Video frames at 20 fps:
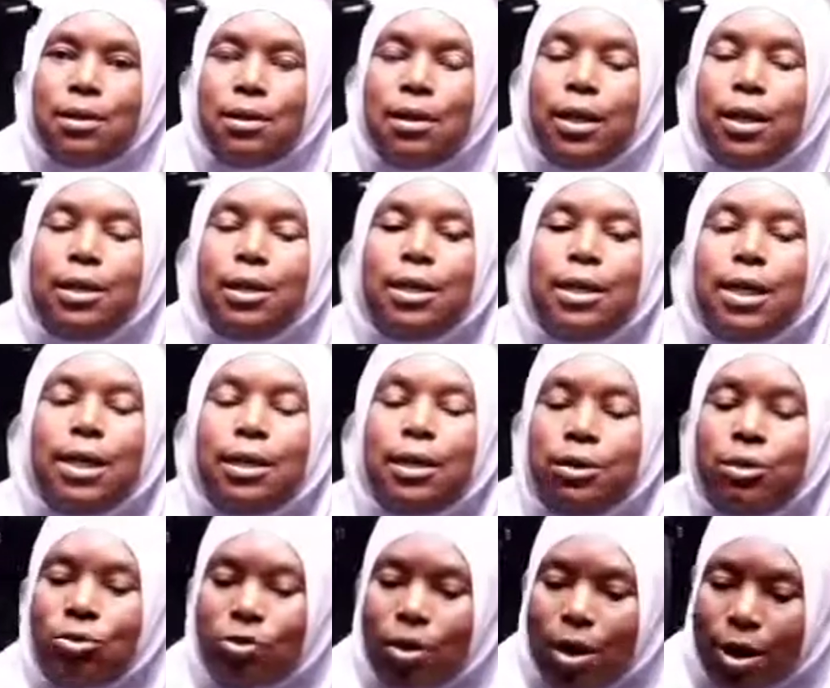and
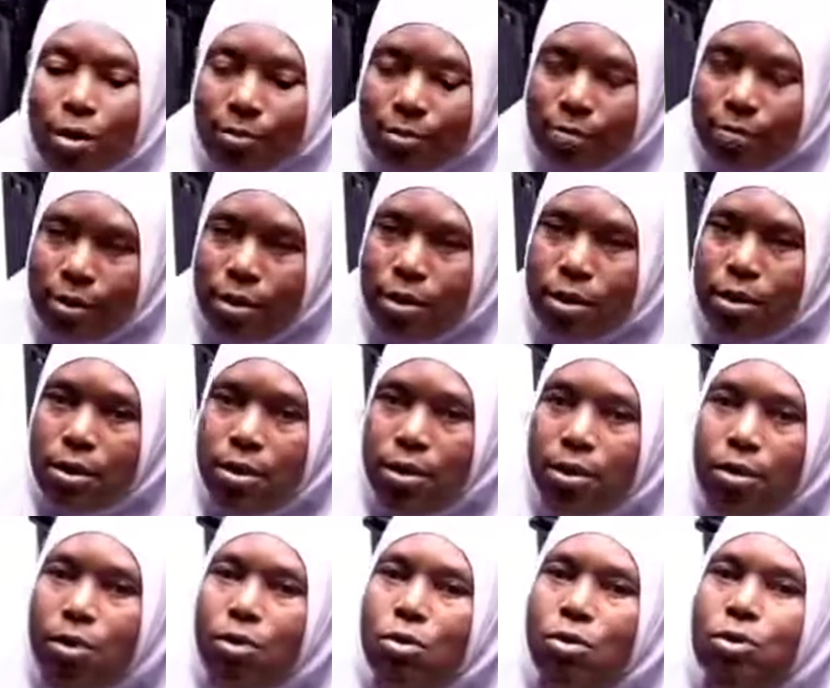you have
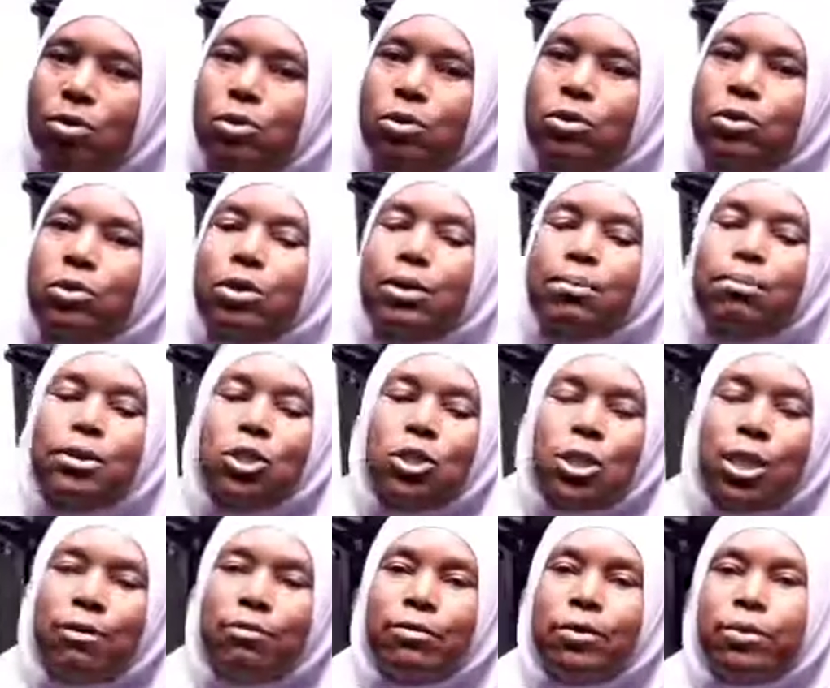all
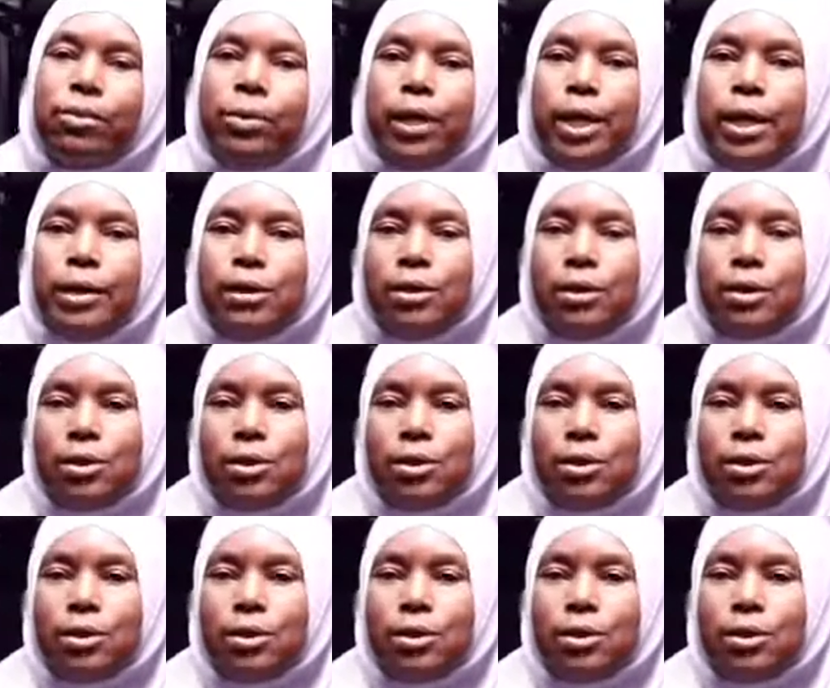rubbish everywhere.